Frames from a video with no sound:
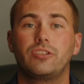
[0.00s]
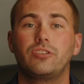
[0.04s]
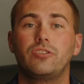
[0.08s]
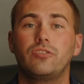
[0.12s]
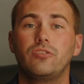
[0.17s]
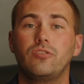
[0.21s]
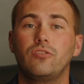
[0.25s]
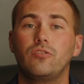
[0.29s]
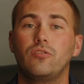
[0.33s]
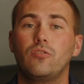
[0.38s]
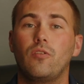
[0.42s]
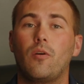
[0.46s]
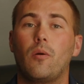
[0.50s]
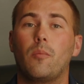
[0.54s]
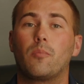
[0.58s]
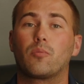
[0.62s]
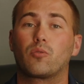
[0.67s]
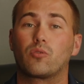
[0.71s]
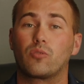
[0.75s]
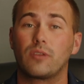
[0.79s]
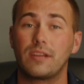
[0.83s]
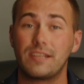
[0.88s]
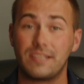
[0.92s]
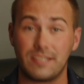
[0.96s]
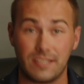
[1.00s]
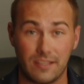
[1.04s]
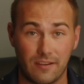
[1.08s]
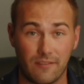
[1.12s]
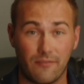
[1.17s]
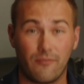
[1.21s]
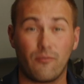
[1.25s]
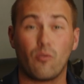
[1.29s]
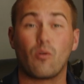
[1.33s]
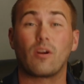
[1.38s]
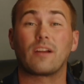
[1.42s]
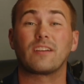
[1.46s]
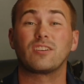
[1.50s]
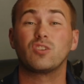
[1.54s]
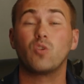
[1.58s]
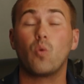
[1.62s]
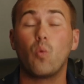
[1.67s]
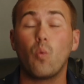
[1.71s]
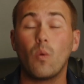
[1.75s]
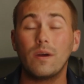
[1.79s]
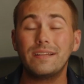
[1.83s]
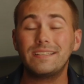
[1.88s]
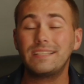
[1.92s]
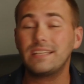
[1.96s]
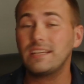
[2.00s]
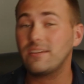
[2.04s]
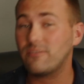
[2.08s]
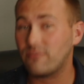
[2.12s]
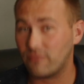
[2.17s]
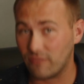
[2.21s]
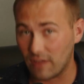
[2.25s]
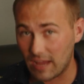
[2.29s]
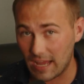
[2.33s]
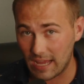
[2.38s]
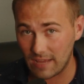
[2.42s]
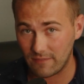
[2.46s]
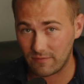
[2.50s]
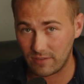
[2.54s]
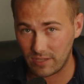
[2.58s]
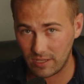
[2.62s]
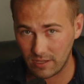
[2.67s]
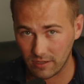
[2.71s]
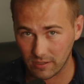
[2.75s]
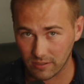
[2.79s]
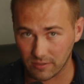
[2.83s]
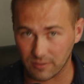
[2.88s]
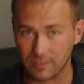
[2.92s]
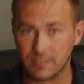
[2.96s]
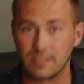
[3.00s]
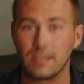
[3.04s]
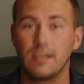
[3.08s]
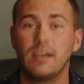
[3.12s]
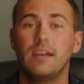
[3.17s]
to prison for 25 years.